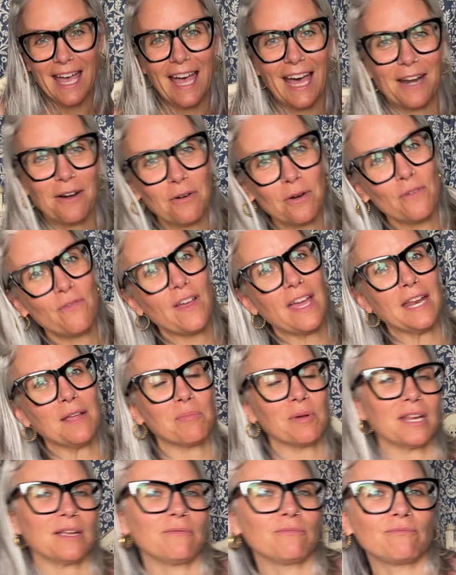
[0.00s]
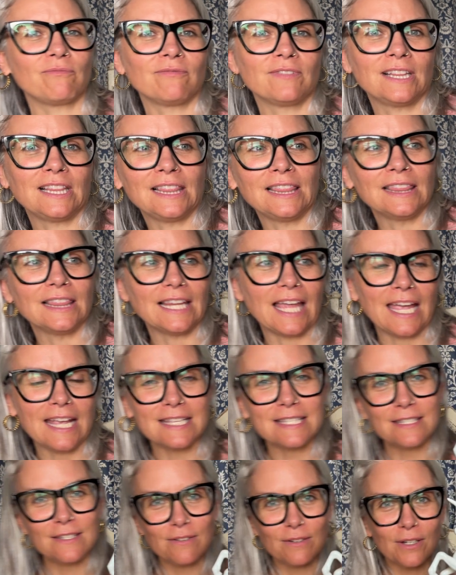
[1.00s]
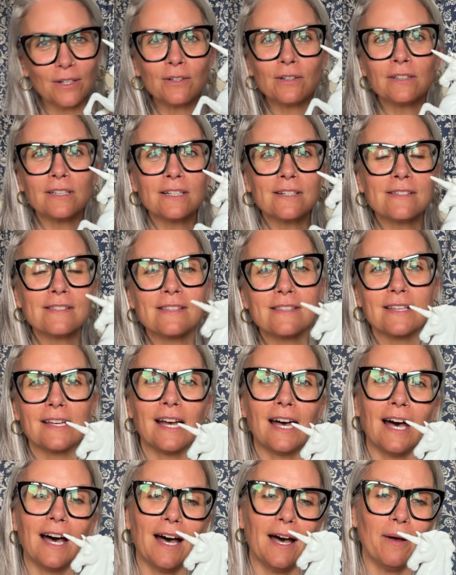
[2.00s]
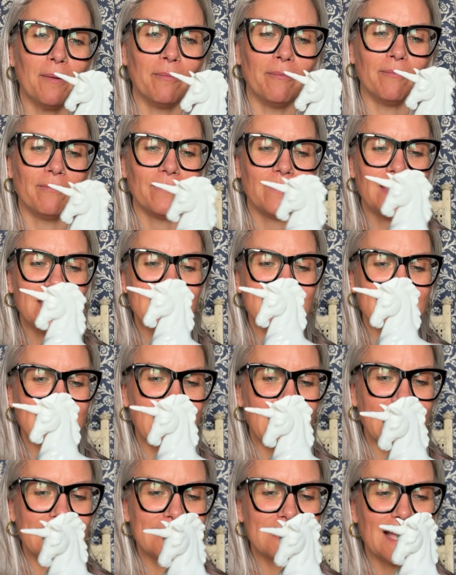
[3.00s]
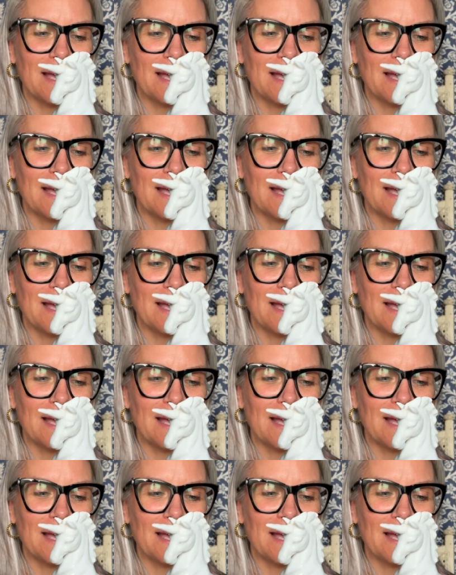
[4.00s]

I don't know if anybody likes unicorns these days.